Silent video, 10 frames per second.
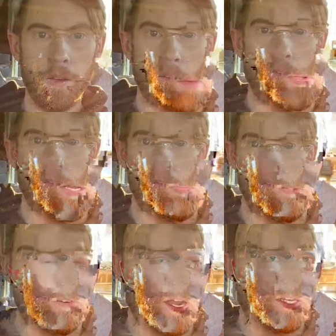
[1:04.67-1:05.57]
I blame the
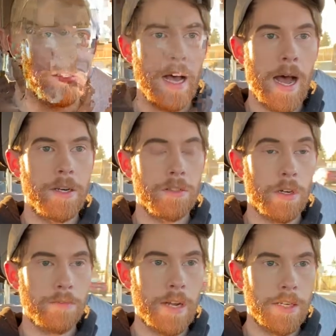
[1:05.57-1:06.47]
phrase, I
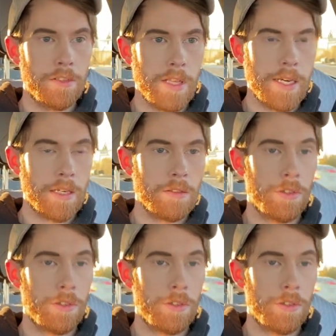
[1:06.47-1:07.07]
deserve nice things.